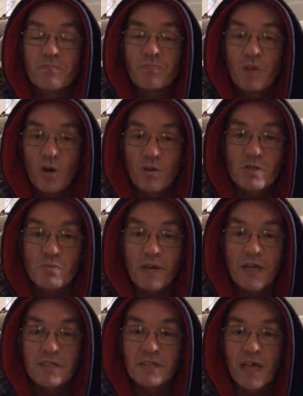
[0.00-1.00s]
Notice when
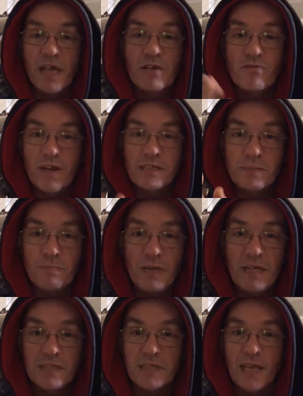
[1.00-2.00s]
I say grace and
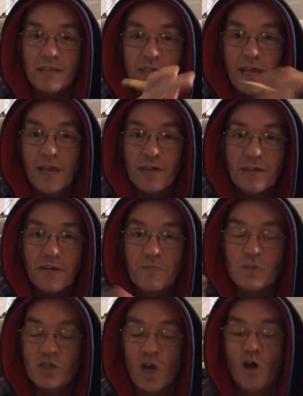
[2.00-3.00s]
peace at the end of the
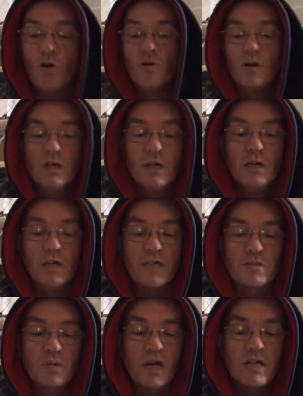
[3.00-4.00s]
show.
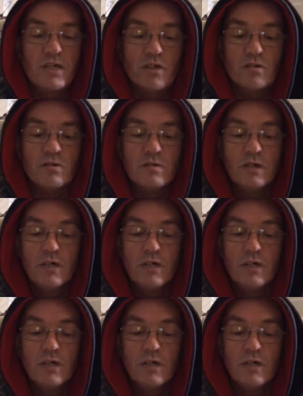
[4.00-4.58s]
That's what I do.